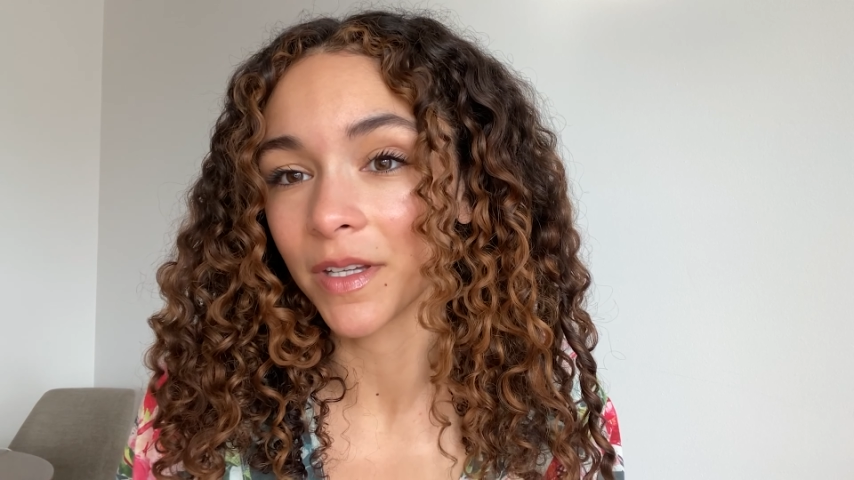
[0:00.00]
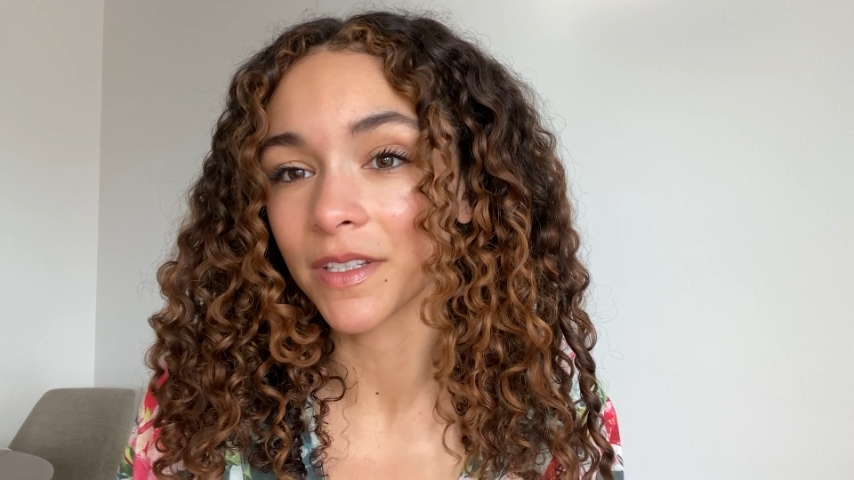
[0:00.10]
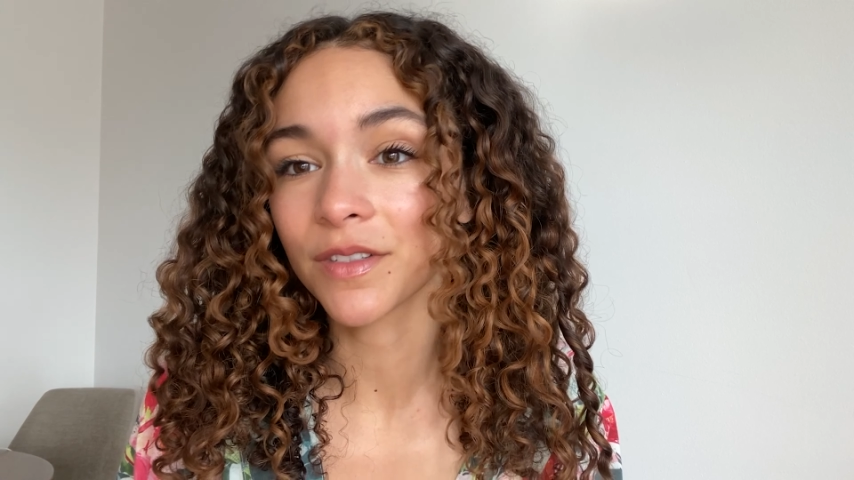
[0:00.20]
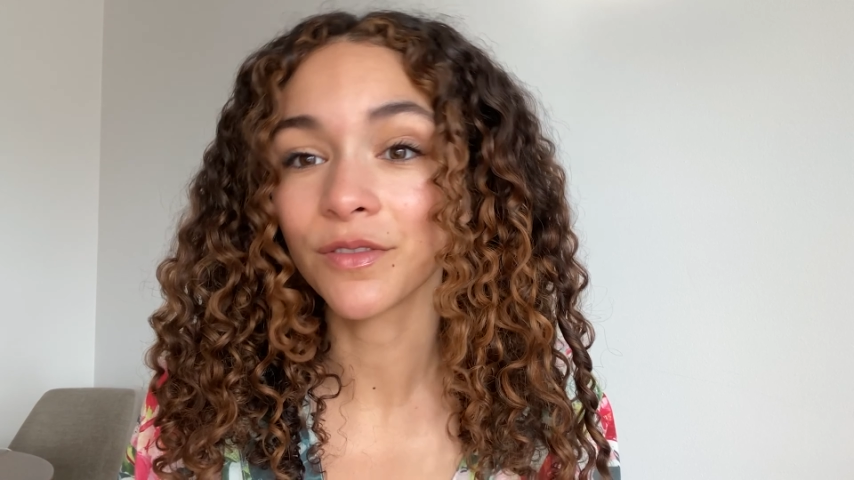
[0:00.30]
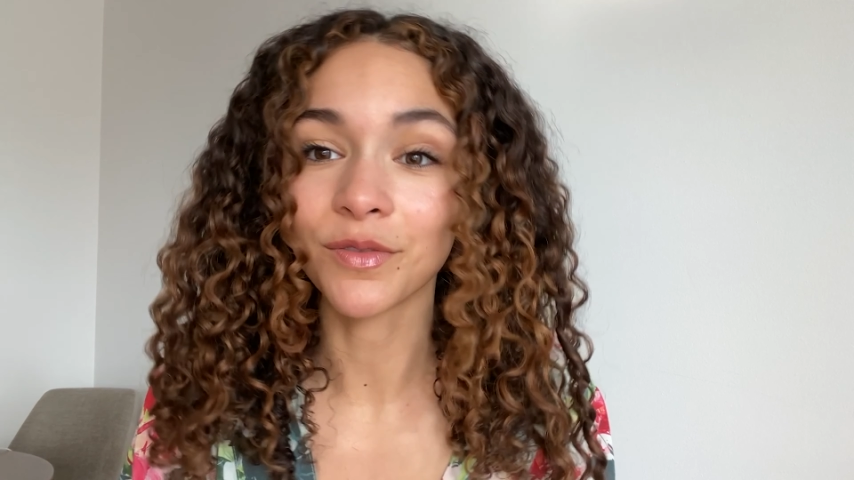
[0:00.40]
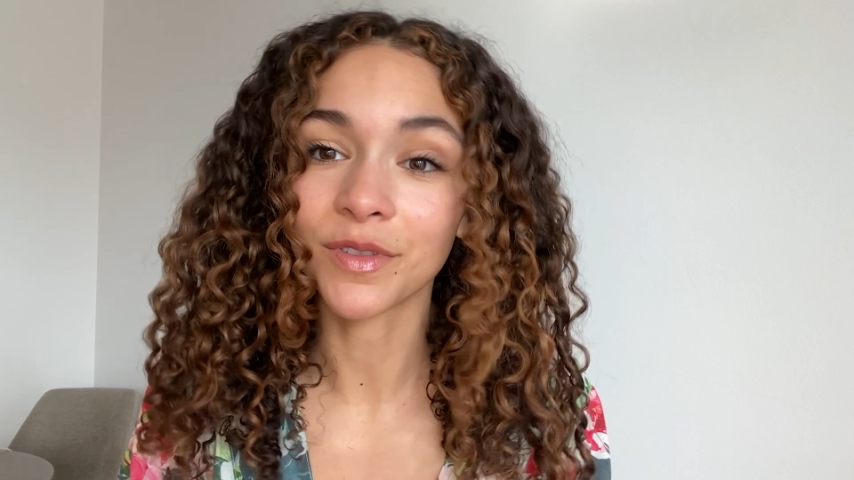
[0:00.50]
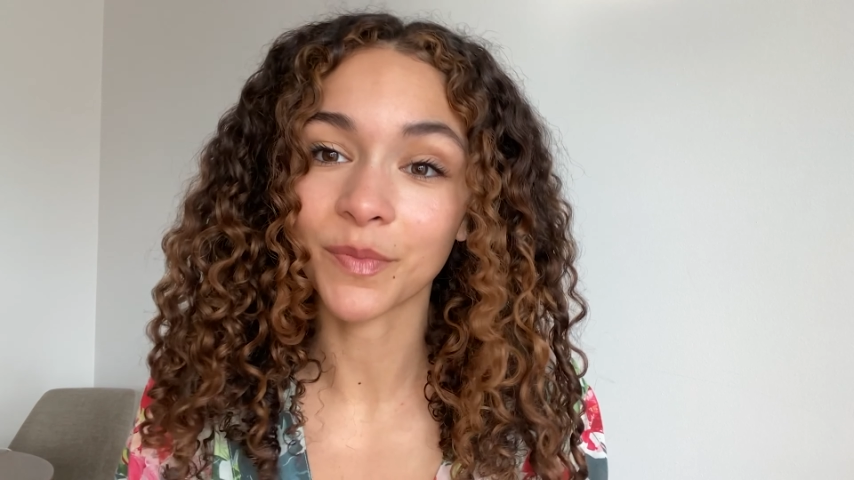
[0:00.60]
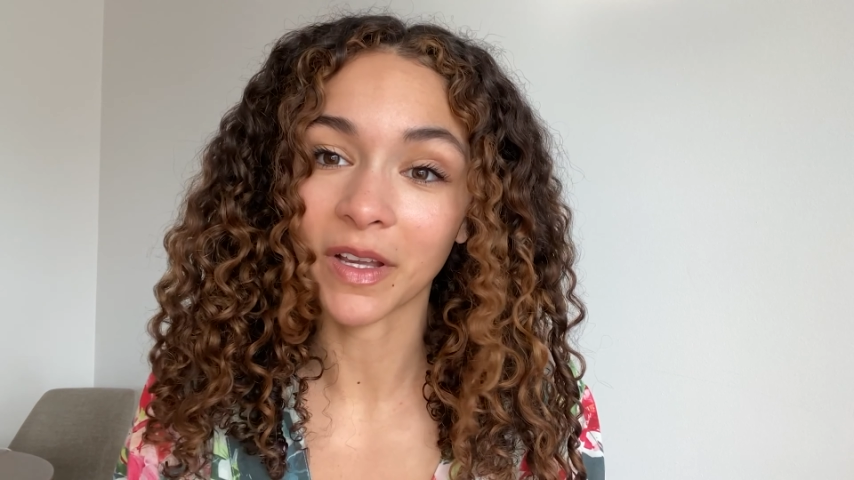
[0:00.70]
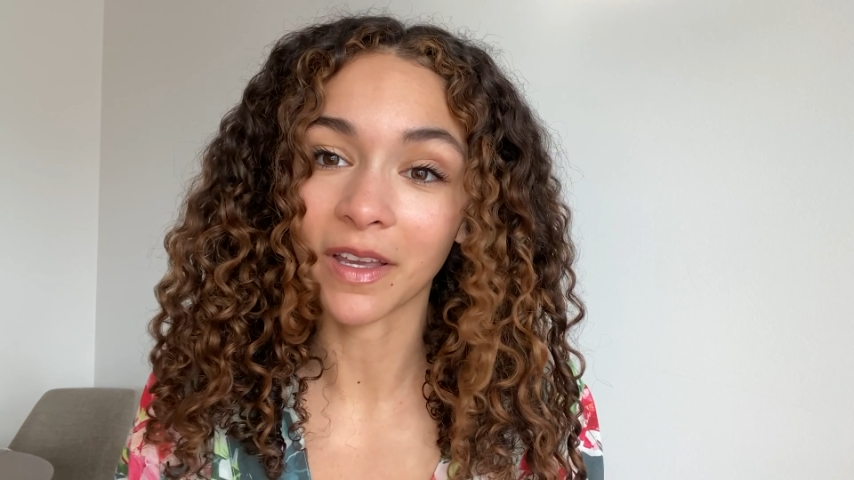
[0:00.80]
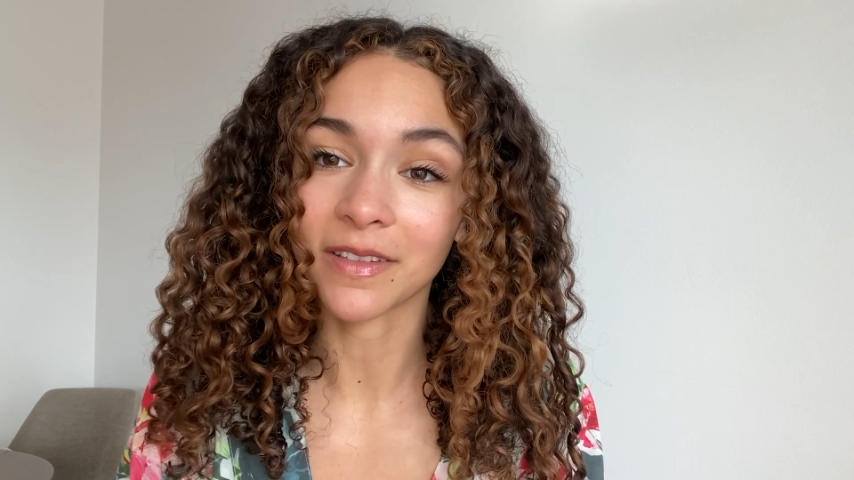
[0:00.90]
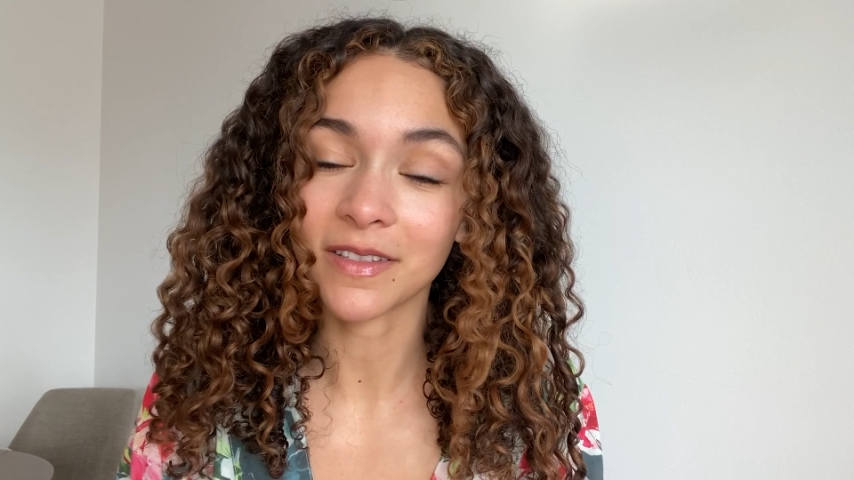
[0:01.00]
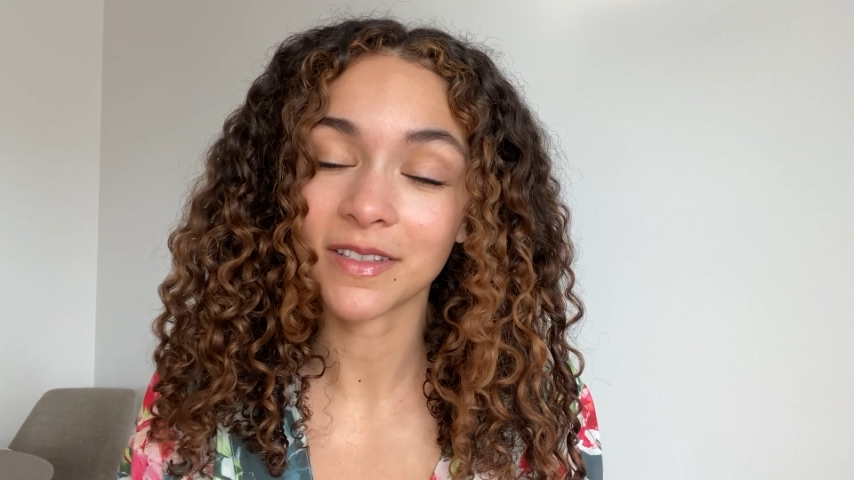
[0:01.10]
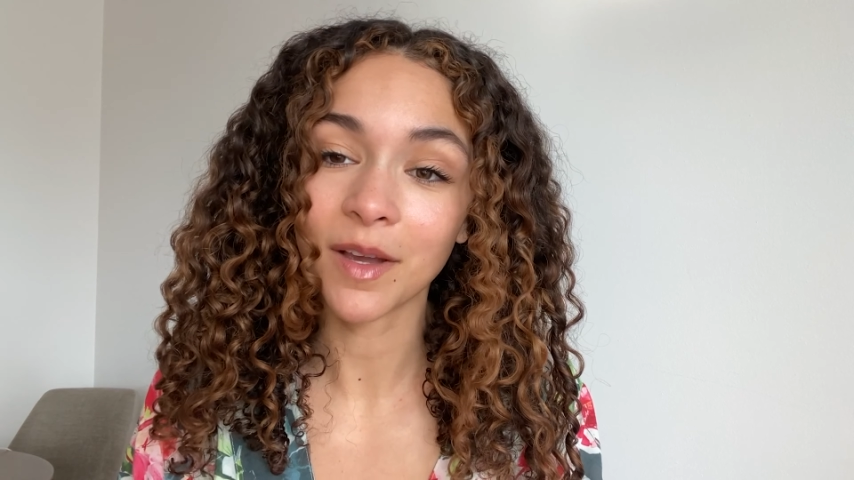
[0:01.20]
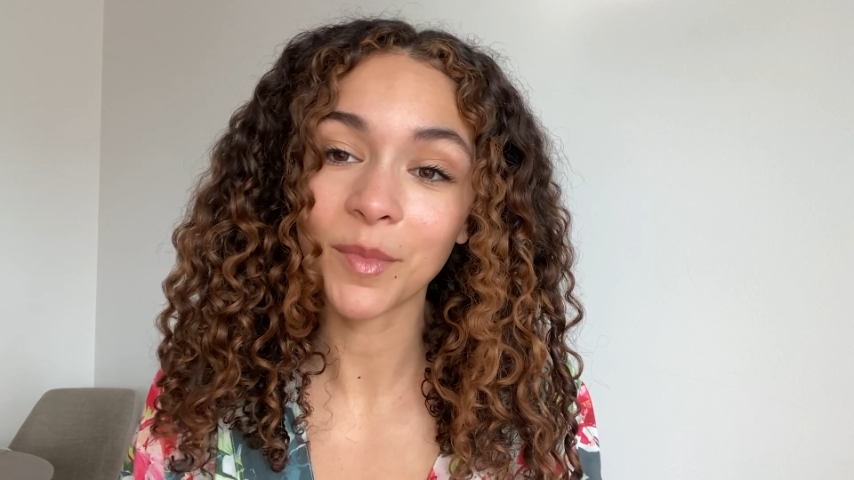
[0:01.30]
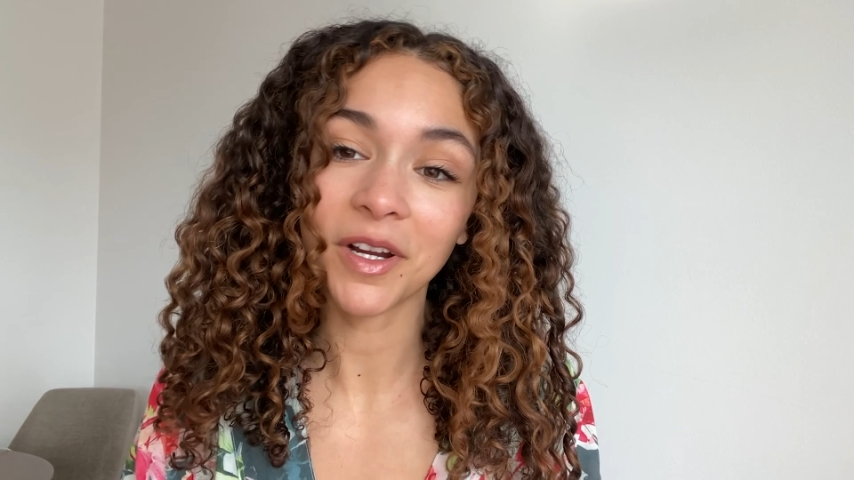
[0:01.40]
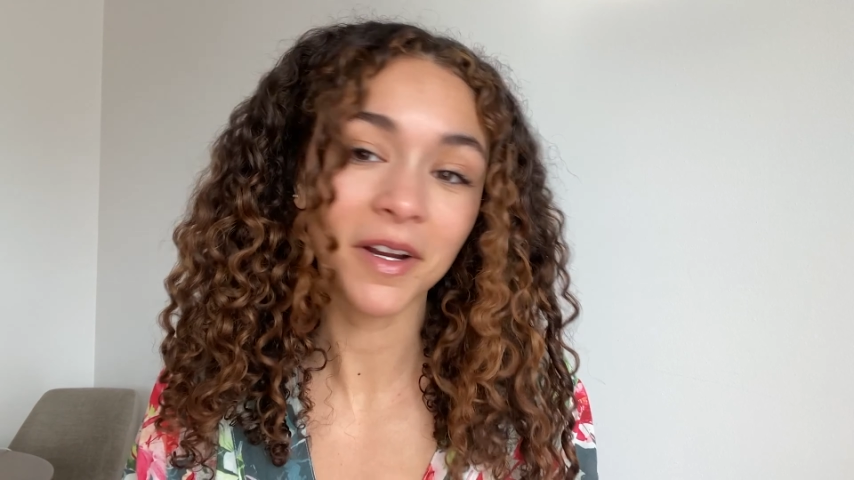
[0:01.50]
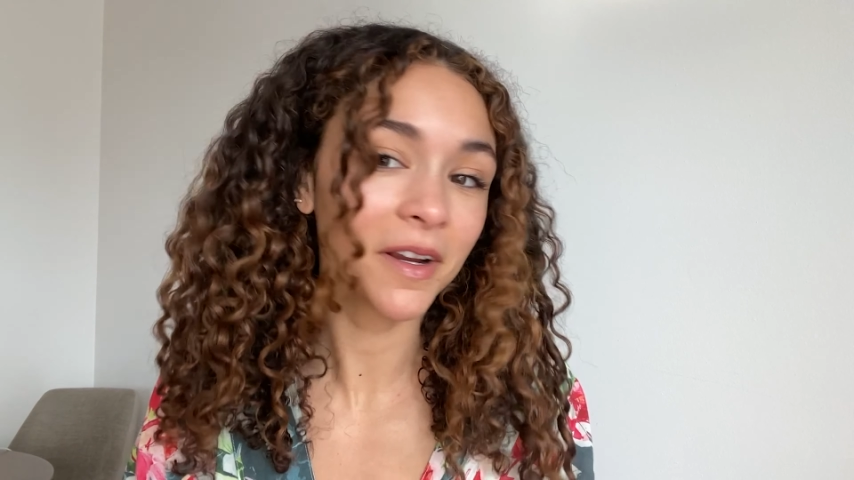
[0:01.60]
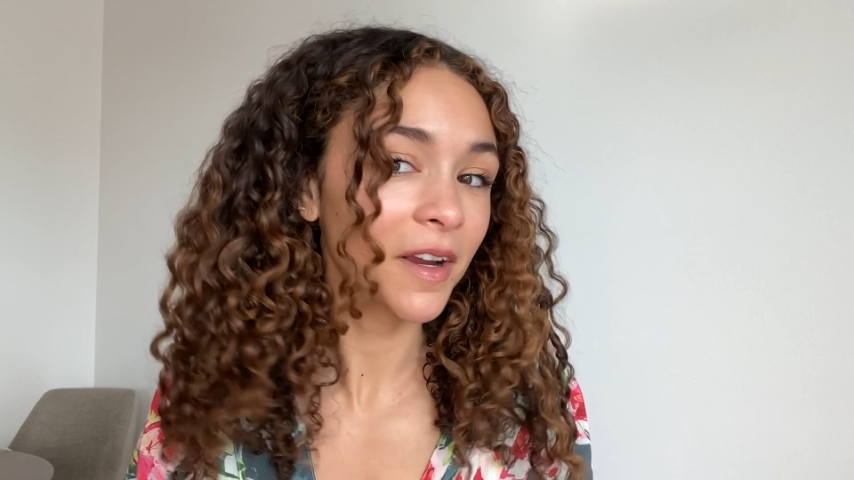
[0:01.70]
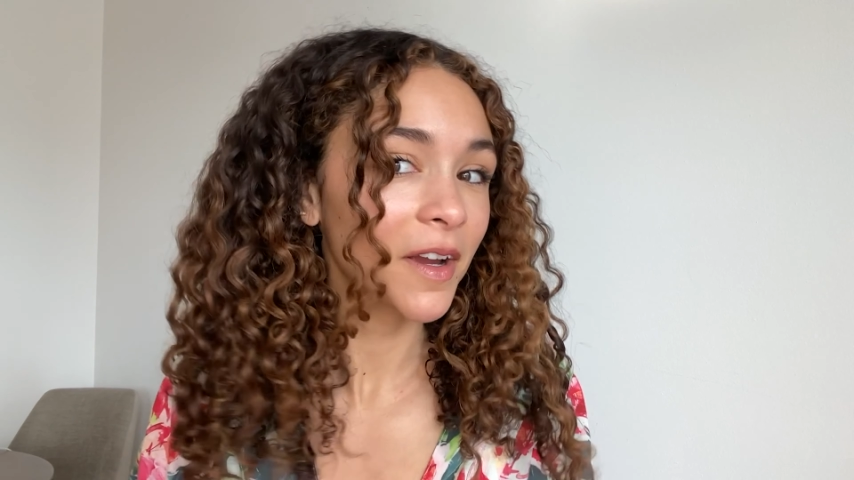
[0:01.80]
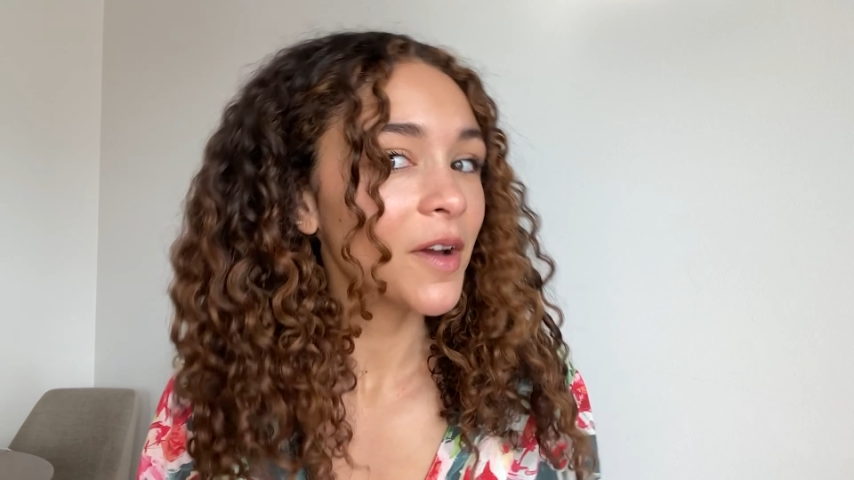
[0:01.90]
into spring and summer